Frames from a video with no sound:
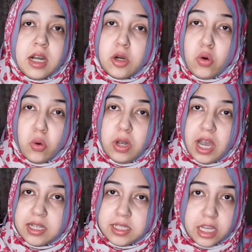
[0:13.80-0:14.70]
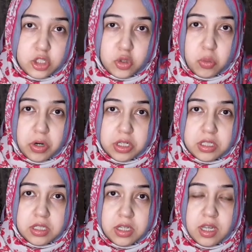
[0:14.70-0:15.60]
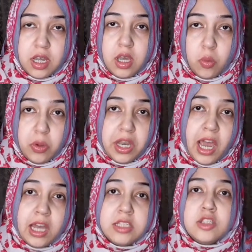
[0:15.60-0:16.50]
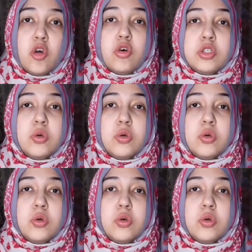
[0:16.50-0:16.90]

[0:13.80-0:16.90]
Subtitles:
are called as extroverts, whereas those who